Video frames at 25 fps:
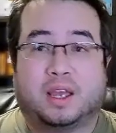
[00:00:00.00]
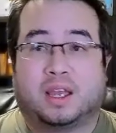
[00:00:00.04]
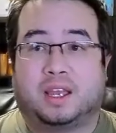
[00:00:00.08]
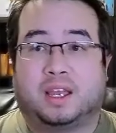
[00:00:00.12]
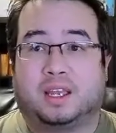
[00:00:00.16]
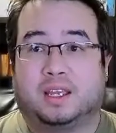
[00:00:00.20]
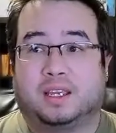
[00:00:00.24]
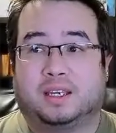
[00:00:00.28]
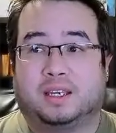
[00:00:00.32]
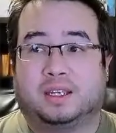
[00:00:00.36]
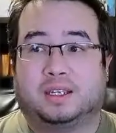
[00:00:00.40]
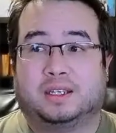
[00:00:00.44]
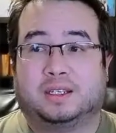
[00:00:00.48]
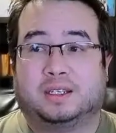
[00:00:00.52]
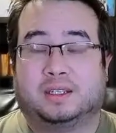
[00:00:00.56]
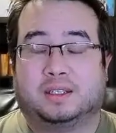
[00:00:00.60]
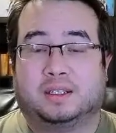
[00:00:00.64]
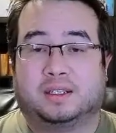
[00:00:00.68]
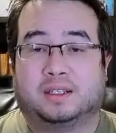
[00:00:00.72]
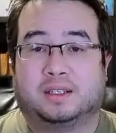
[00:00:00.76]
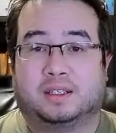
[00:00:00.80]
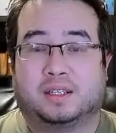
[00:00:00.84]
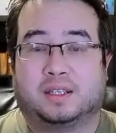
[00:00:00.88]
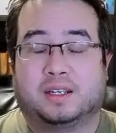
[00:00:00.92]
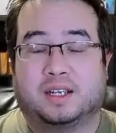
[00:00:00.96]

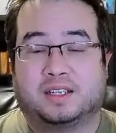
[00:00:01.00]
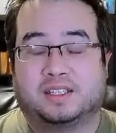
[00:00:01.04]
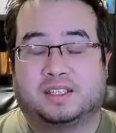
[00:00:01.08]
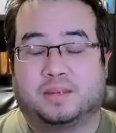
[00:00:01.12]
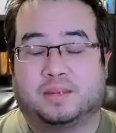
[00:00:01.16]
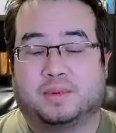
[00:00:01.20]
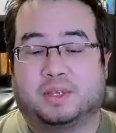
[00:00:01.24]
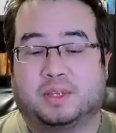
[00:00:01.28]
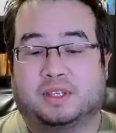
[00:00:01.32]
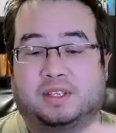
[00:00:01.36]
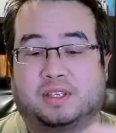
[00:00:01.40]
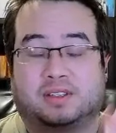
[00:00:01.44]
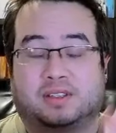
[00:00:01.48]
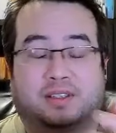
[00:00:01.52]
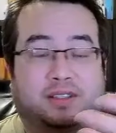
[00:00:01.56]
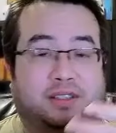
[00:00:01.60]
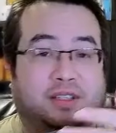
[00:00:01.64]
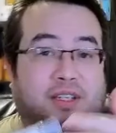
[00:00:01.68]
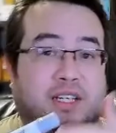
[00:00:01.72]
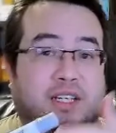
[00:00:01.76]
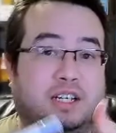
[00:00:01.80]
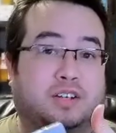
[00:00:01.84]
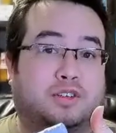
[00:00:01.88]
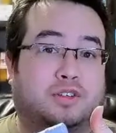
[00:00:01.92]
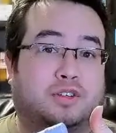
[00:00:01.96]
And the nice thing about this is the
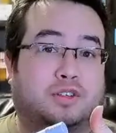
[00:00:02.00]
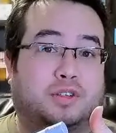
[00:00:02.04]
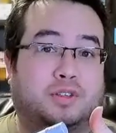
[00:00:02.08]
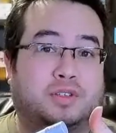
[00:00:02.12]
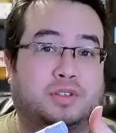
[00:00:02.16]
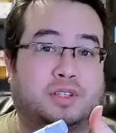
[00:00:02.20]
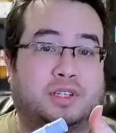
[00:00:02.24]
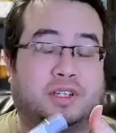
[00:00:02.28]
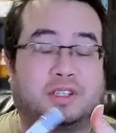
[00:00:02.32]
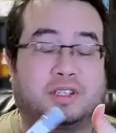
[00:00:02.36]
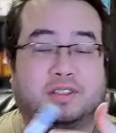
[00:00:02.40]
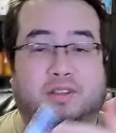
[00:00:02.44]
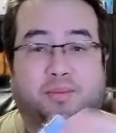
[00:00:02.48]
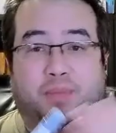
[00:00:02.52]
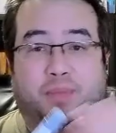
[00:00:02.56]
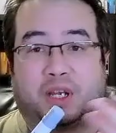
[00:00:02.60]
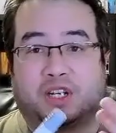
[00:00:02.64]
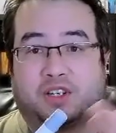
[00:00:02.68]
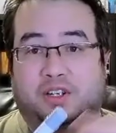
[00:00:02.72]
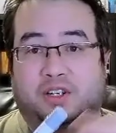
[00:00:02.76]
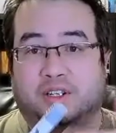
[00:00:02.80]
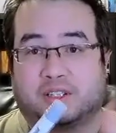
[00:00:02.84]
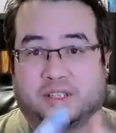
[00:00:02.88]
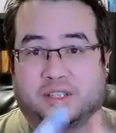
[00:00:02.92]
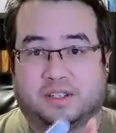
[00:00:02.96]
needle's closed in this. The
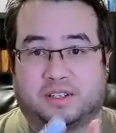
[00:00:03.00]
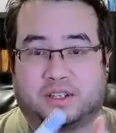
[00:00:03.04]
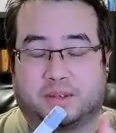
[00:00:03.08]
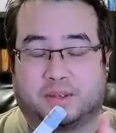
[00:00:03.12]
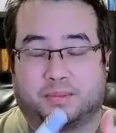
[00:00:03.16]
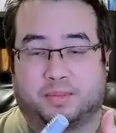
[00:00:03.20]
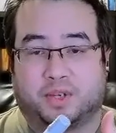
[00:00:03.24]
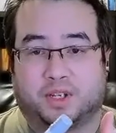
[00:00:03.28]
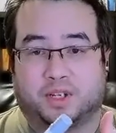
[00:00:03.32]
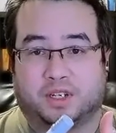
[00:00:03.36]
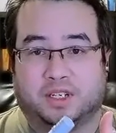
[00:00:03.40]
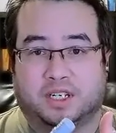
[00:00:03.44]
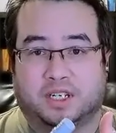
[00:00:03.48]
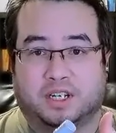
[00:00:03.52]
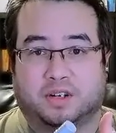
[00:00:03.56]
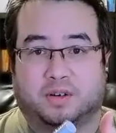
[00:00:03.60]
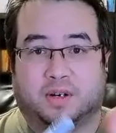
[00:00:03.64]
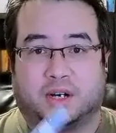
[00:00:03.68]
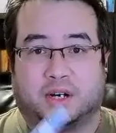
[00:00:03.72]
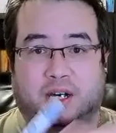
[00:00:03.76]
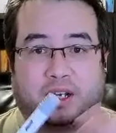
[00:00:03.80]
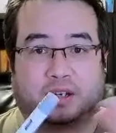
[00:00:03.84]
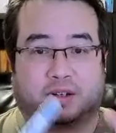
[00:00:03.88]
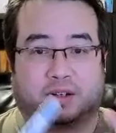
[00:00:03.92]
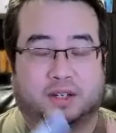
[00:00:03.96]
patient doesn't have to put a needle
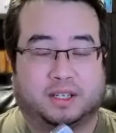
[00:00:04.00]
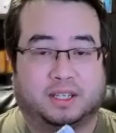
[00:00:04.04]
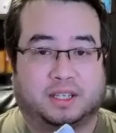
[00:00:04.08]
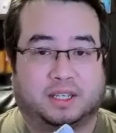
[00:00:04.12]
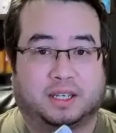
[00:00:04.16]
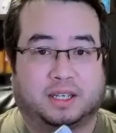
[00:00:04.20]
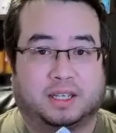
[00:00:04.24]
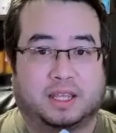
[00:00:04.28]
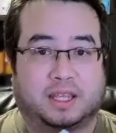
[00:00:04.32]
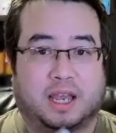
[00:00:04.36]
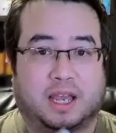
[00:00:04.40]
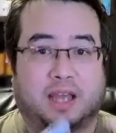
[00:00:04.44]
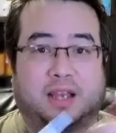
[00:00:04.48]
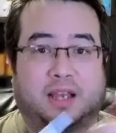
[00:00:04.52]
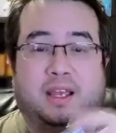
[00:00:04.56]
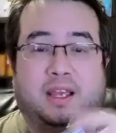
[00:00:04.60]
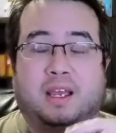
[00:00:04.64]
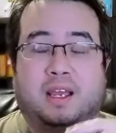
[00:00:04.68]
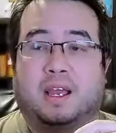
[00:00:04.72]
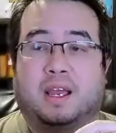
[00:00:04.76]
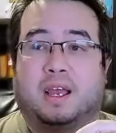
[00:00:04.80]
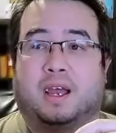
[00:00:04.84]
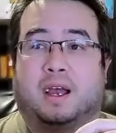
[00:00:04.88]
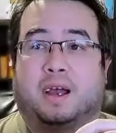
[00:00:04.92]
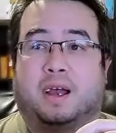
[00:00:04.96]
on or anything like that.
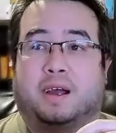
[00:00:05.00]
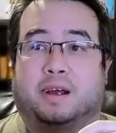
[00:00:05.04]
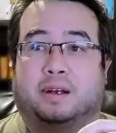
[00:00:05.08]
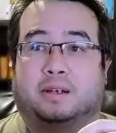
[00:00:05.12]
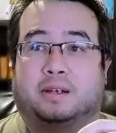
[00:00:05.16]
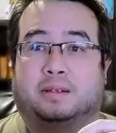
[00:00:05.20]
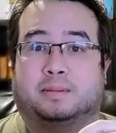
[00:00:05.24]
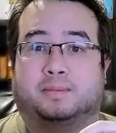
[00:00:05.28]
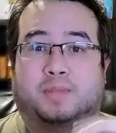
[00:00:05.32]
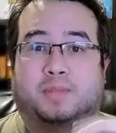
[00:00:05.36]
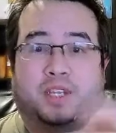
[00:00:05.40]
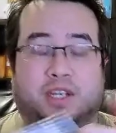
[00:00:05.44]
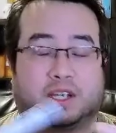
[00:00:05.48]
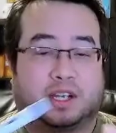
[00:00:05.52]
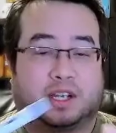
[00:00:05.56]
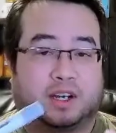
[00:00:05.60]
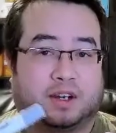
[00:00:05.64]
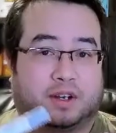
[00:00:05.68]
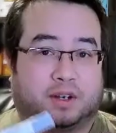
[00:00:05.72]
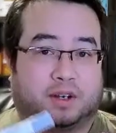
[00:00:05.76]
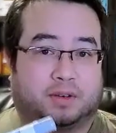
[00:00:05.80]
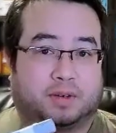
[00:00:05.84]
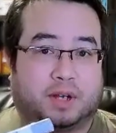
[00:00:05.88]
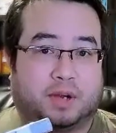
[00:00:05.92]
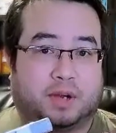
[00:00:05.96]
They
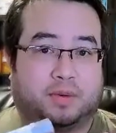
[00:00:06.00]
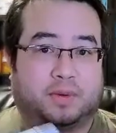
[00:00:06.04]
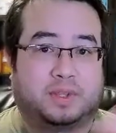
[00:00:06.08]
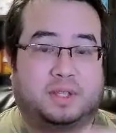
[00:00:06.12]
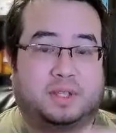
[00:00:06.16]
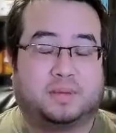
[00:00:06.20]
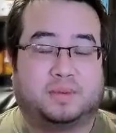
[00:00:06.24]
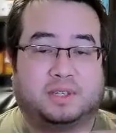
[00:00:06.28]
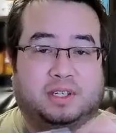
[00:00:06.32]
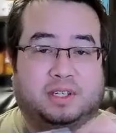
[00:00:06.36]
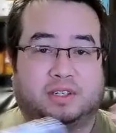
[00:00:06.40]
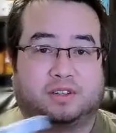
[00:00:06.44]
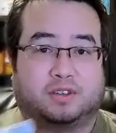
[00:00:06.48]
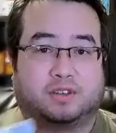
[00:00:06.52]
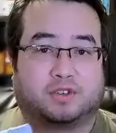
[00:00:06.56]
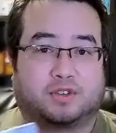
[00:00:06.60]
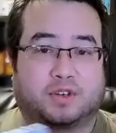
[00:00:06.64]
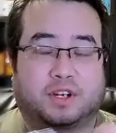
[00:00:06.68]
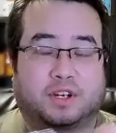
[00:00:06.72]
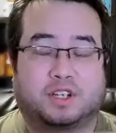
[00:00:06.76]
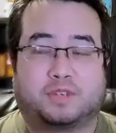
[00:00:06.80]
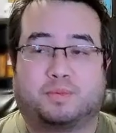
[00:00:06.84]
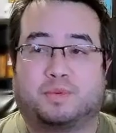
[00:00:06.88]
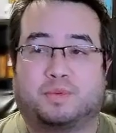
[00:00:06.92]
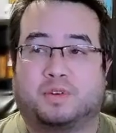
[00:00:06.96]
carry it around with them. It's easier to
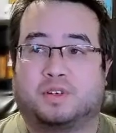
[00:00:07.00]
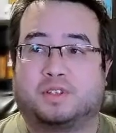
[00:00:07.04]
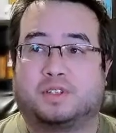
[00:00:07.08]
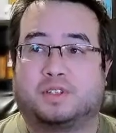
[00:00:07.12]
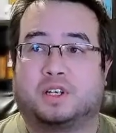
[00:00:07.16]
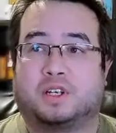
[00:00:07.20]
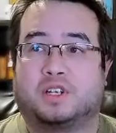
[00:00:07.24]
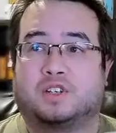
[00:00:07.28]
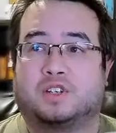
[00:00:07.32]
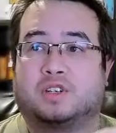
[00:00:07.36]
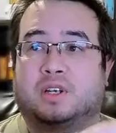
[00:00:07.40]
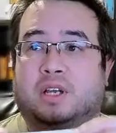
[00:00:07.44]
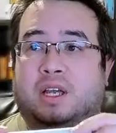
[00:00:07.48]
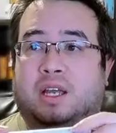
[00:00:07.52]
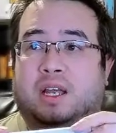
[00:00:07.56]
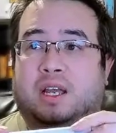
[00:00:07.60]
transport and such.